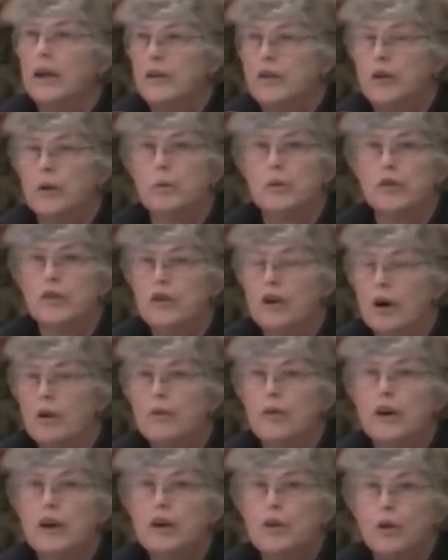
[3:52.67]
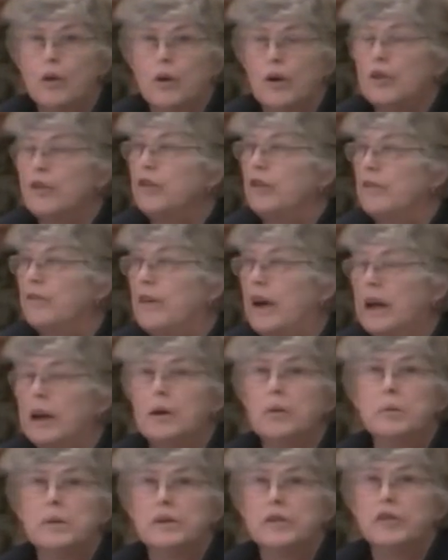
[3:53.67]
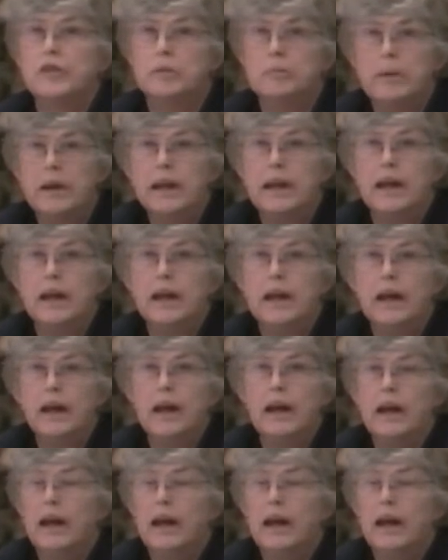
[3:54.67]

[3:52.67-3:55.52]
There was no recourse available to me.